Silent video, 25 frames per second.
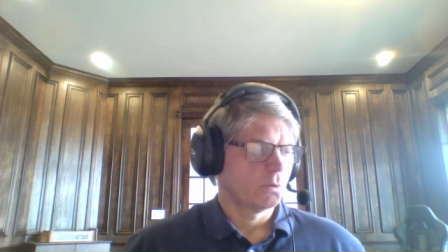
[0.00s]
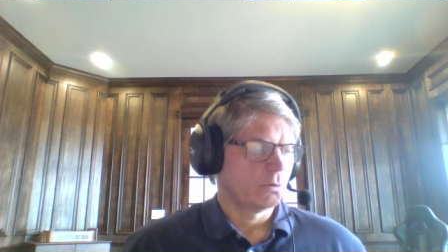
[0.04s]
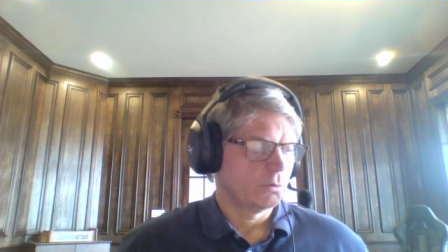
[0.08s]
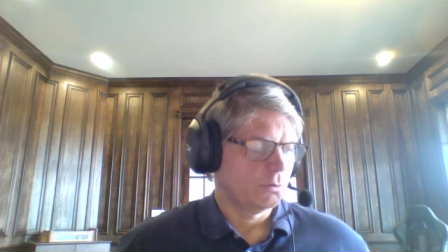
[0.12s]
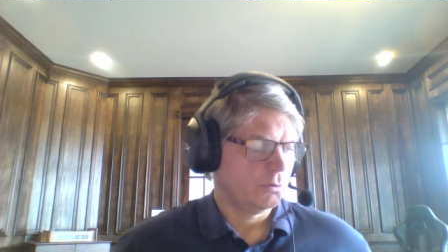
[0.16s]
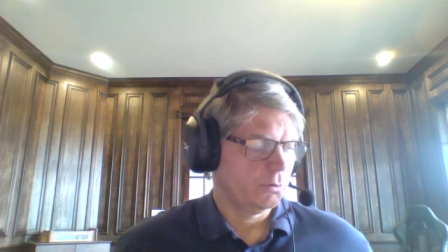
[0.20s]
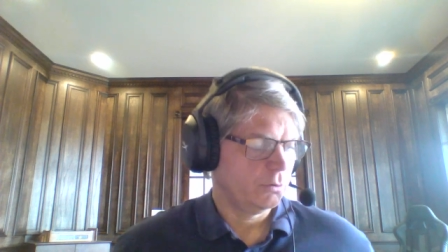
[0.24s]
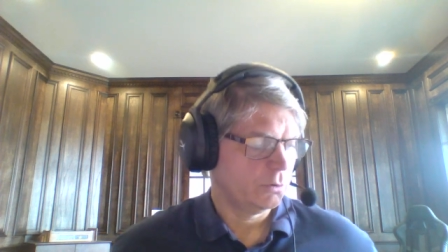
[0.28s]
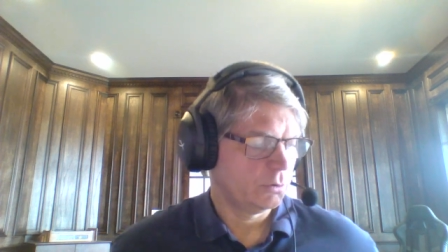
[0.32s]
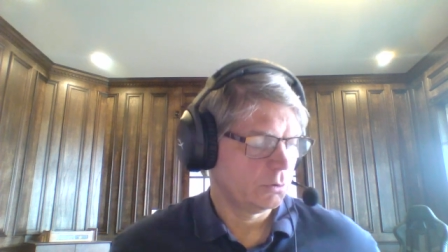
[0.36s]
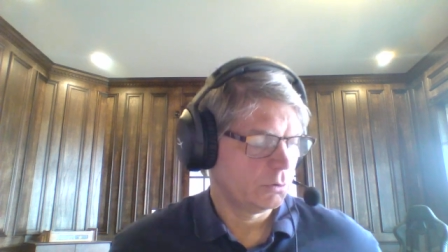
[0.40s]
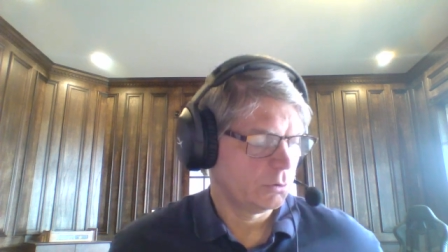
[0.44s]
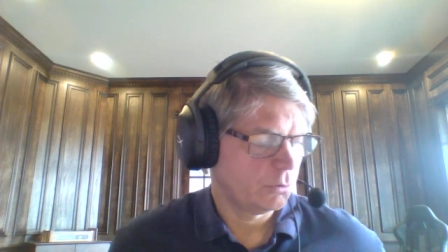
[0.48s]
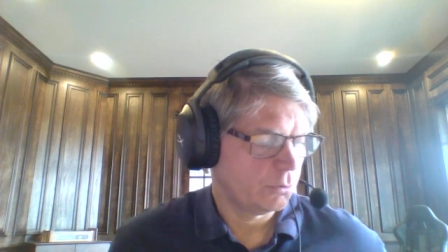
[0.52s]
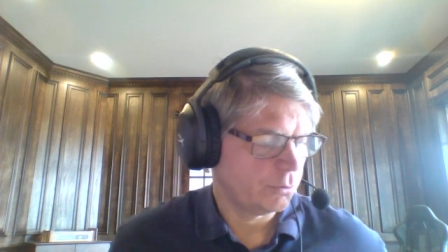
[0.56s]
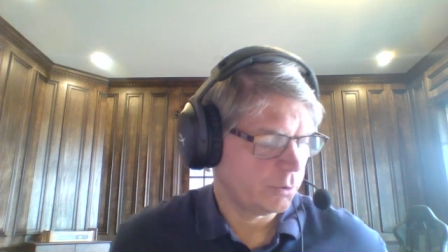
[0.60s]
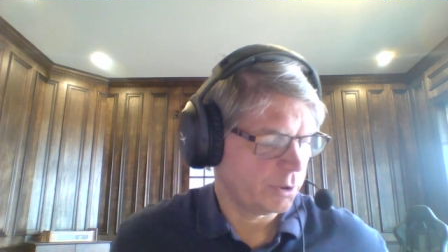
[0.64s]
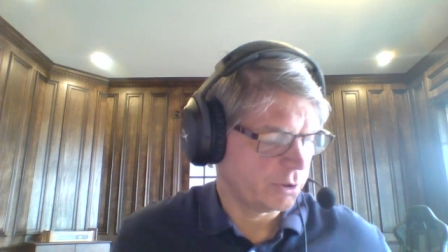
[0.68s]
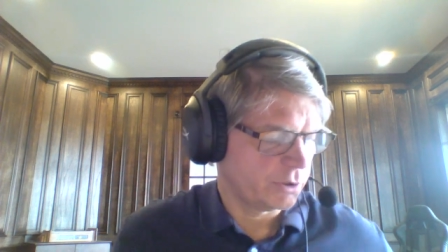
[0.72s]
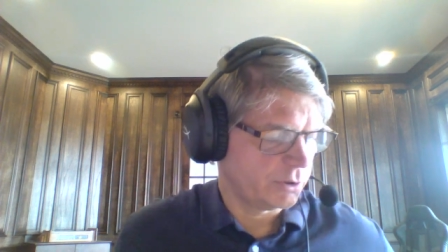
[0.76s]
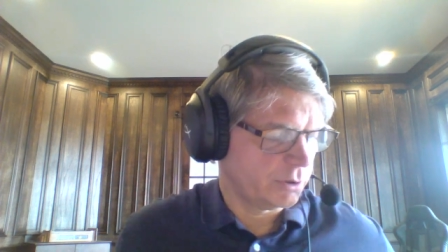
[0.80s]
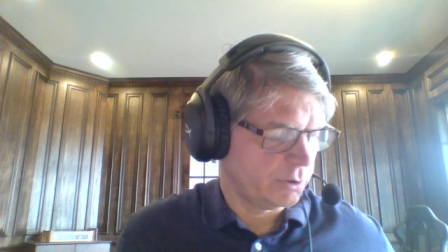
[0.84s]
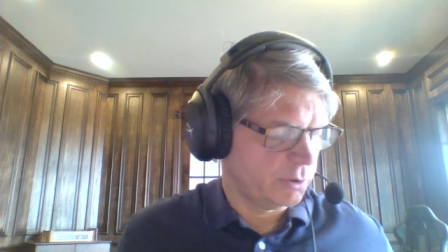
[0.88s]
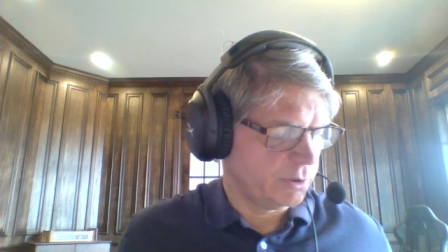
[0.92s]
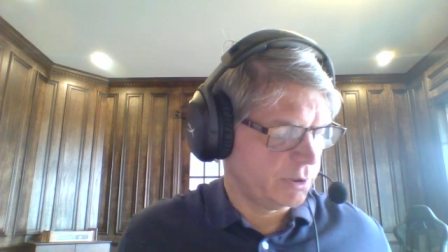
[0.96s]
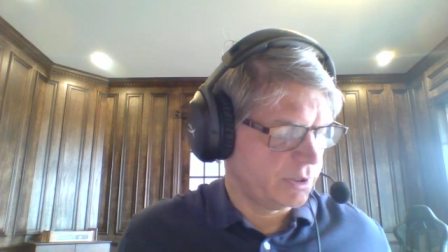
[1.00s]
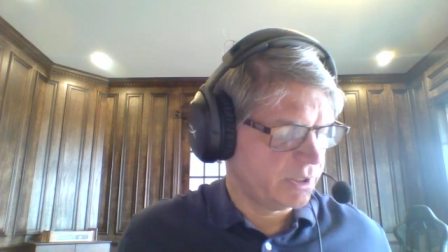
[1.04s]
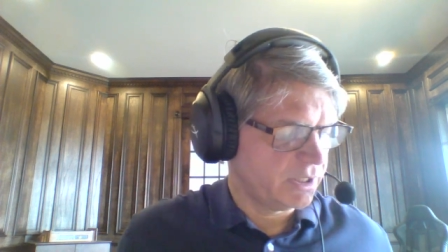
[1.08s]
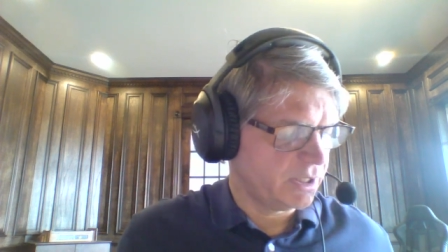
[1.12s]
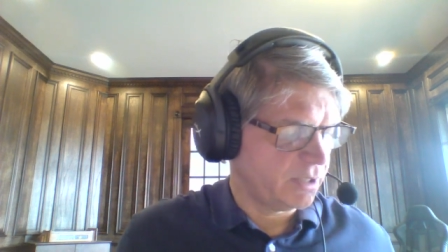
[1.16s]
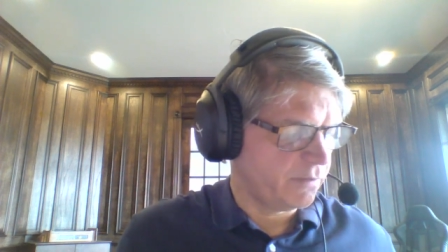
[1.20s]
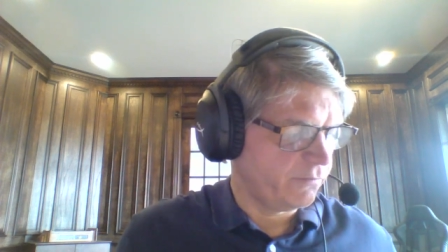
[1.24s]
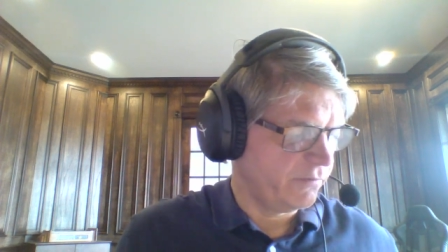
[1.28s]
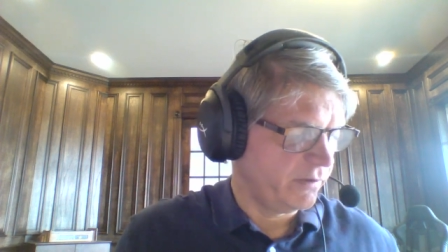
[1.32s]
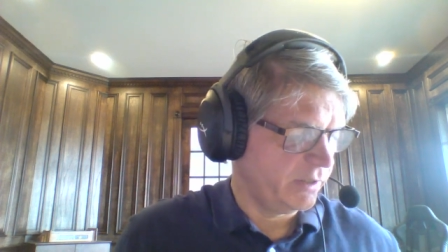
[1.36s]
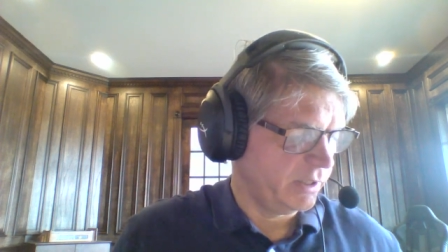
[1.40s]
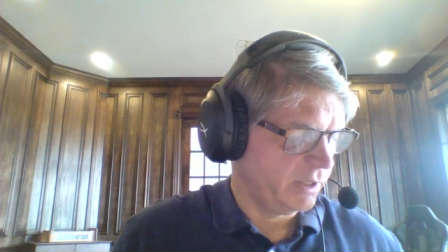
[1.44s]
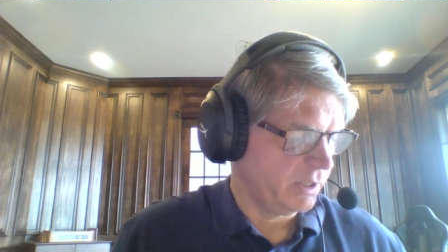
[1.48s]
Good. Question
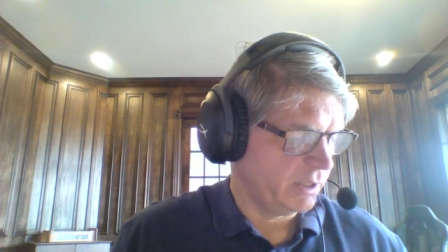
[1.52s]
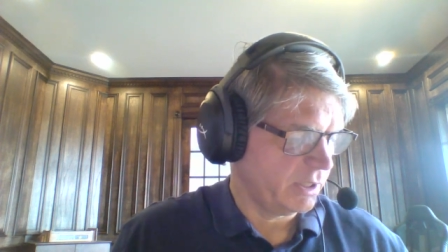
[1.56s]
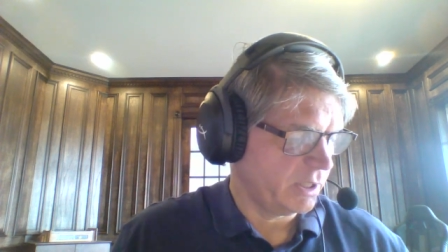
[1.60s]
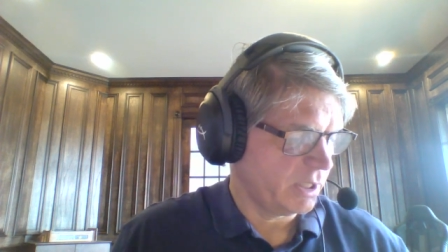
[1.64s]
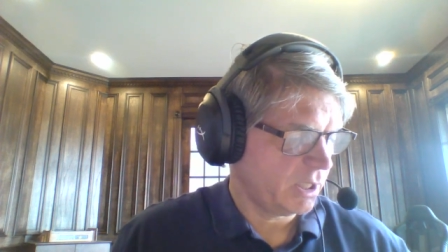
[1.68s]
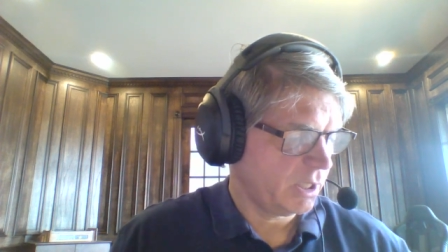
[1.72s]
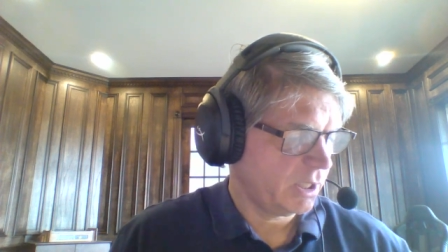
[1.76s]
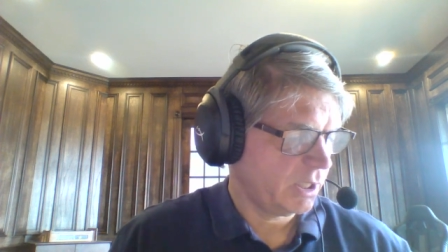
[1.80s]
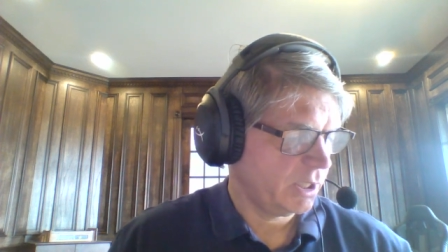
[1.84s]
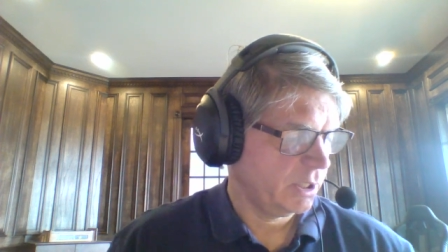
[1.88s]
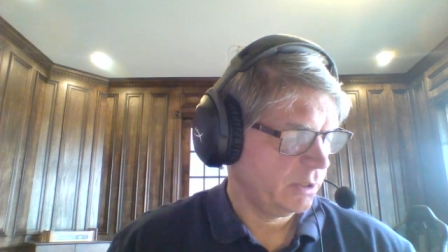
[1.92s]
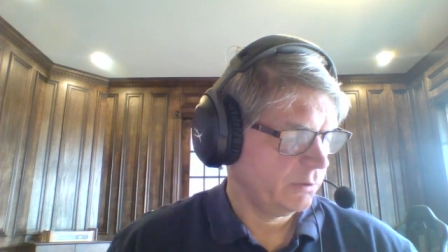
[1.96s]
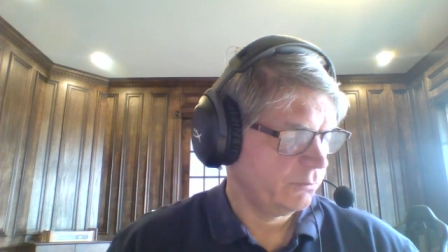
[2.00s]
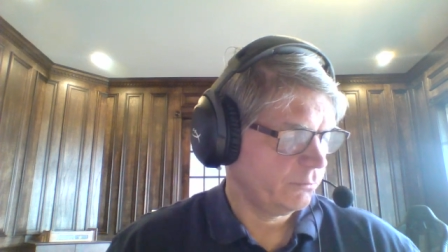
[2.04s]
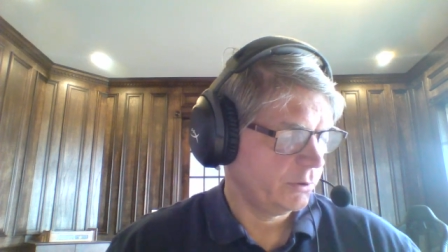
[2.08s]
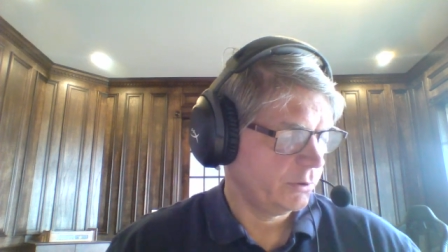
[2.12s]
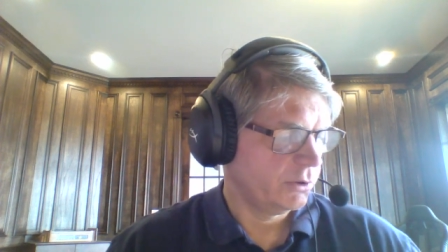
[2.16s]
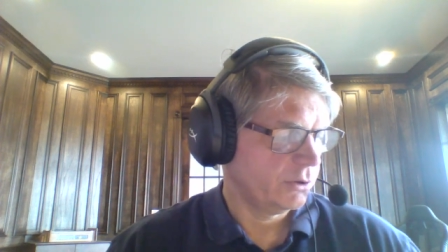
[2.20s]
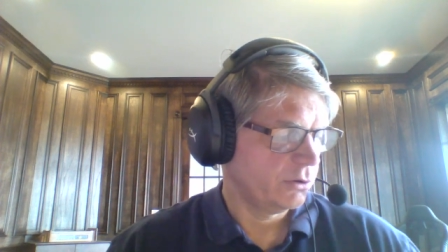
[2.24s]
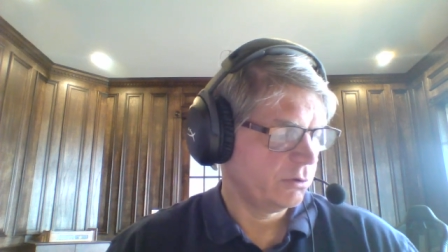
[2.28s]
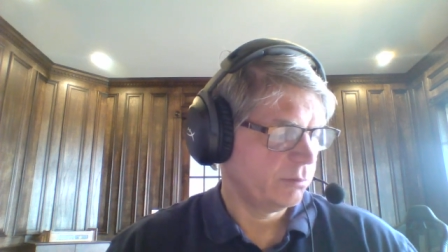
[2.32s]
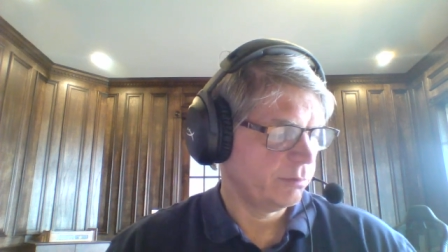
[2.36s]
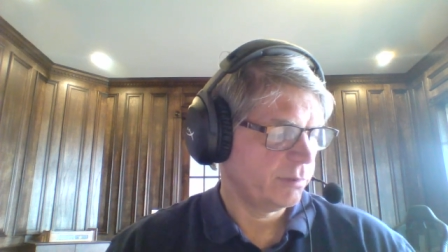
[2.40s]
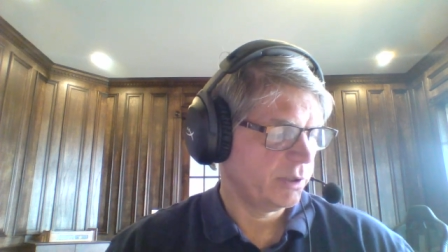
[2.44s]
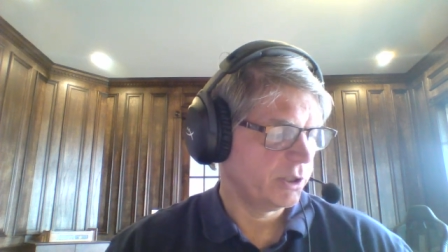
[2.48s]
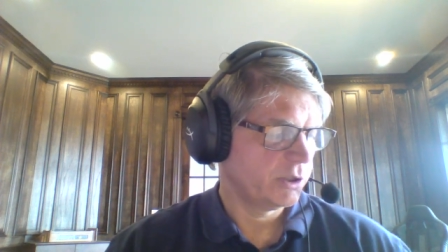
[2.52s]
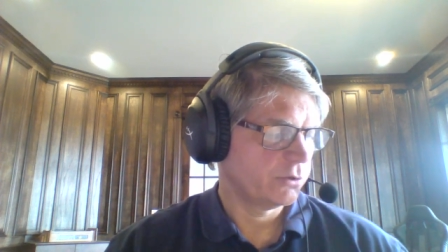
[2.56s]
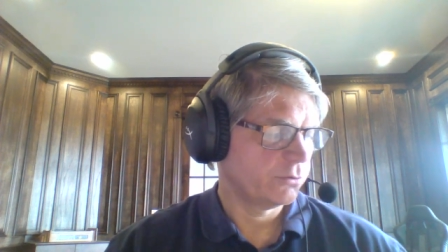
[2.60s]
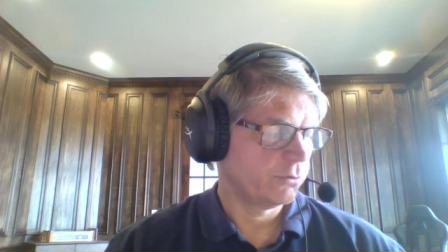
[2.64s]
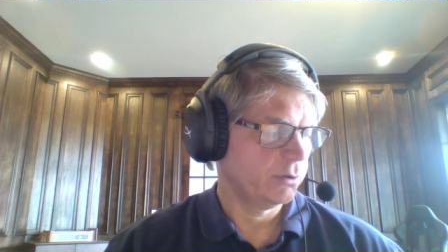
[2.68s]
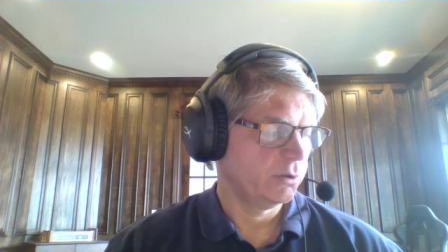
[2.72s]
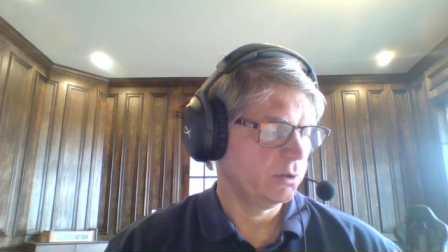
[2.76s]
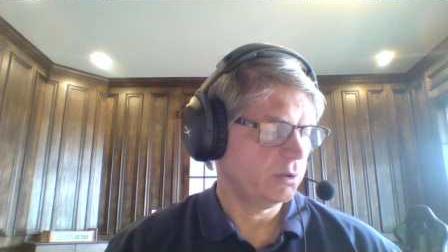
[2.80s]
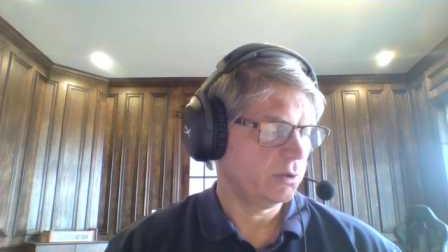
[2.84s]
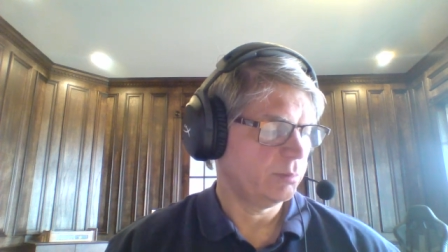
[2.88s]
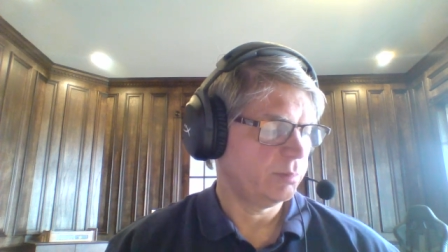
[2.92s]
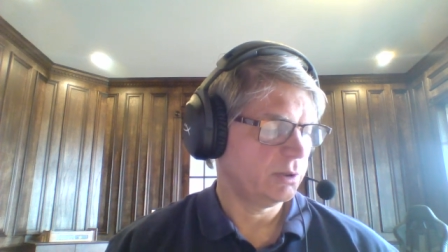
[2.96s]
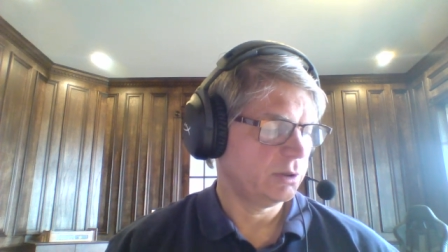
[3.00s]
79, when you're
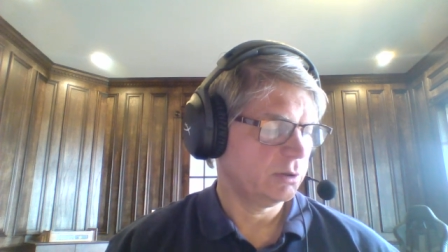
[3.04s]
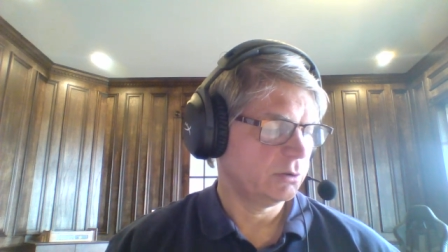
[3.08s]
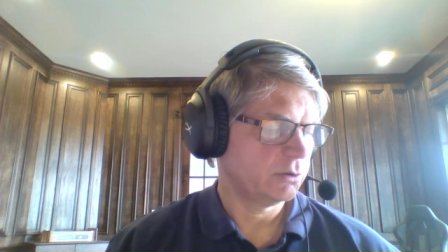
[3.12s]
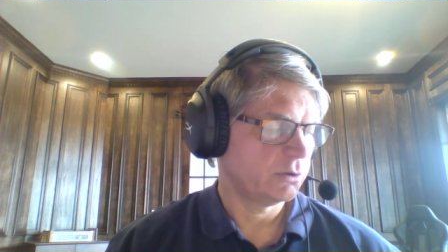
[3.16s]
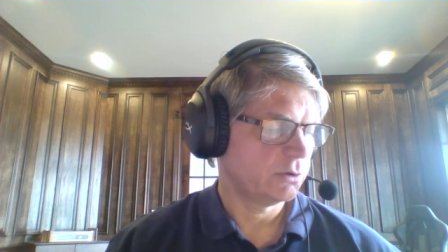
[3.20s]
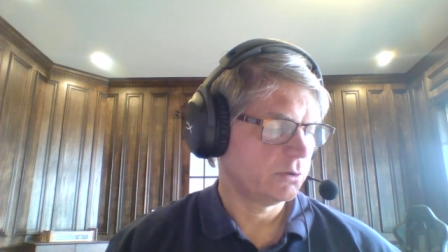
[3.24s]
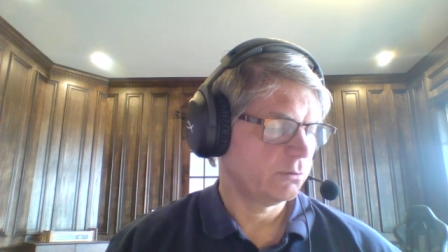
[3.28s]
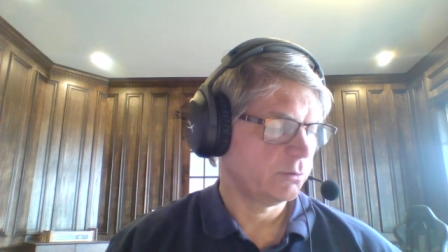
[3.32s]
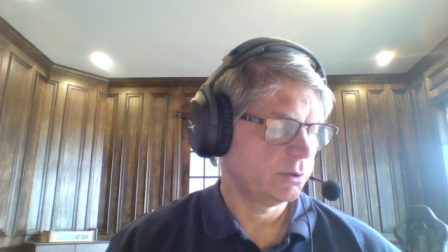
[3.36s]
measuring the pulse,